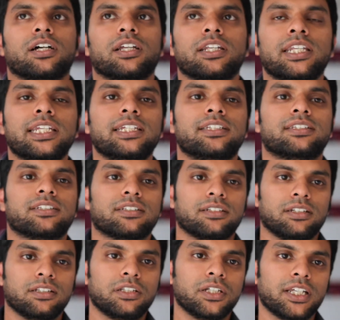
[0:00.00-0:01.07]
needs
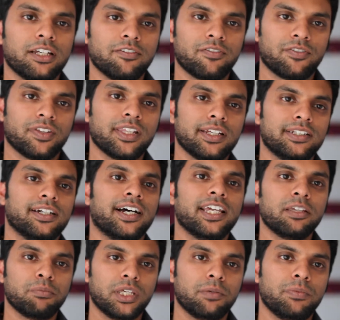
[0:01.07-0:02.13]
to give their
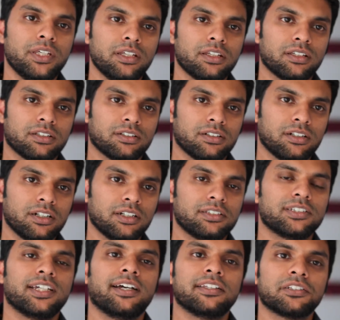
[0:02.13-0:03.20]
dying baby a
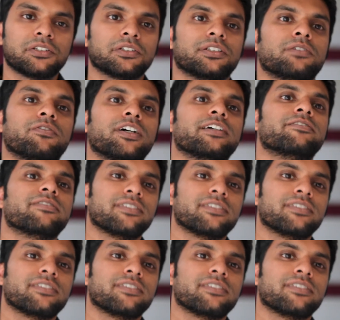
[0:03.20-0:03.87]
chance to survive.